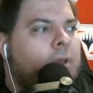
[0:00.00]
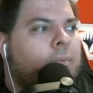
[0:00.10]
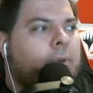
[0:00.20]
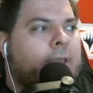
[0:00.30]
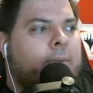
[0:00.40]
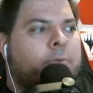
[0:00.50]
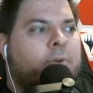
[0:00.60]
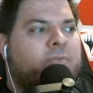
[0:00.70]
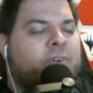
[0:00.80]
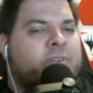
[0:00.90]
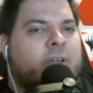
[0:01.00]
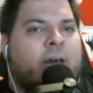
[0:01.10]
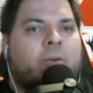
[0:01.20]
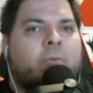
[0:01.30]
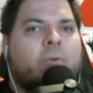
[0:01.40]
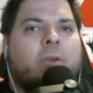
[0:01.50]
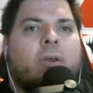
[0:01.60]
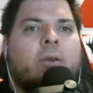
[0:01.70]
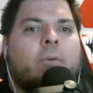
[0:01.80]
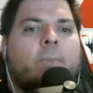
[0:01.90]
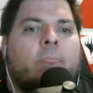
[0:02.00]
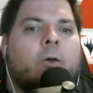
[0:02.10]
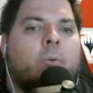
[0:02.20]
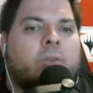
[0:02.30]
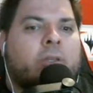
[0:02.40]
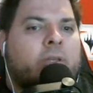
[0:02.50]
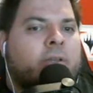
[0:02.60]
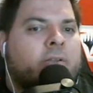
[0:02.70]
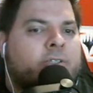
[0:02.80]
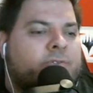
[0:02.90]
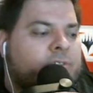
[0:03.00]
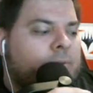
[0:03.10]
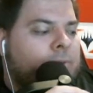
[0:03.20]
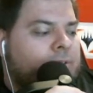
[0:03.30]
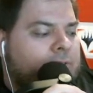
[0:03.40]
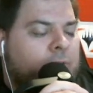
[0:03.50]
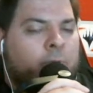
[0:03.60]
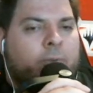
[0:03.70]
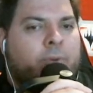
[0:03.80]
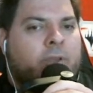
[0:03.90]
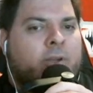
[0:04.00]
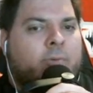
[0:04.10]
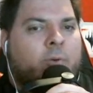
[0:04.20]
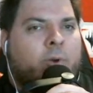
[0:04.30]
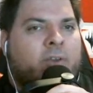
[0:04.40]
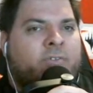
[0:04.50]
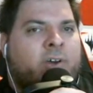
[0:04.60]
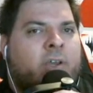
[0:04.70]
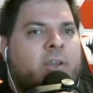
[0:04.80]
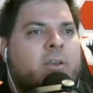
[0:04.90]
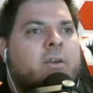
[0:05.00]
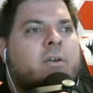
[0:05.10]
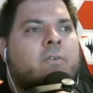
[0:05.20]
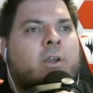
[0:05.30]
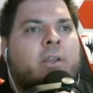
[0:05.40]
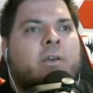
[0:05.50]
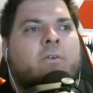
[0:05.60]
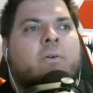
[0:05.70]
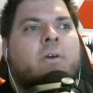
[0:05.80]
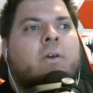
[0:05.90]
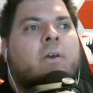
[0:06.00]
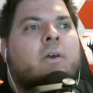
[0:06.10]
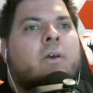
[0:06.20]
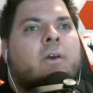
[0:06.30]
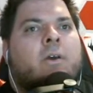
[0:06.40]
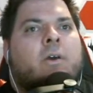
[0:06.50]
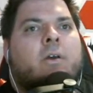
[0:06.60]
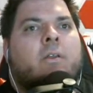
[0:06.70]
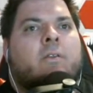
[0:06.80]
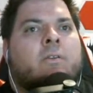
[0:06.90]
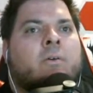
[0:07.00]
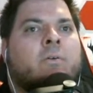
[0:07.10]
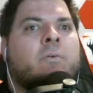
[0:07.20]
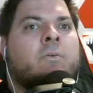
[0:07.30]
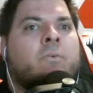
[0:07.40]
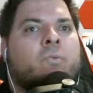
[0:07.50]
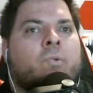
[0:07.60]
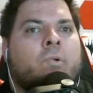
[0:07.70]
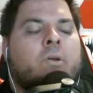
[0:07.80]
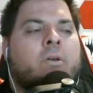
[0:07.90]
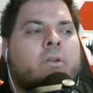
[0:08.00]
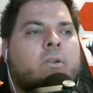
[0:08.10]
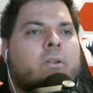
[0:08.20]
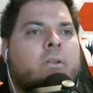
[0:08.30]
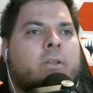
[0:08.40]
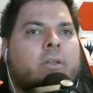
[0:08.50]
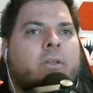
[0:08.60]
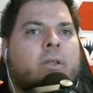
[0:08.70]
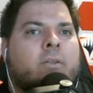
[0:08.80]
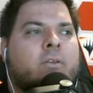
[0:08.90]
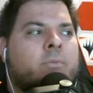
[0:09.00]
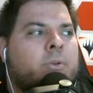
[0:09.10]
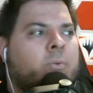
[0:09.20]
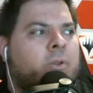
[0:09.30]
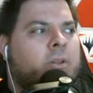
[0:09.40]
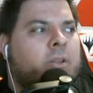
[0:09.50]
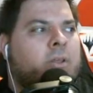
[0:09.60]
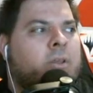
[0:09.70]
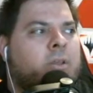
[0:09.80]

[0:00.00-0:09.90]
My cam's a bit fuzzy. I don't know what the deal is. For some reason, it's only picking up my Wi-Fi right now. So that's going to be one thing.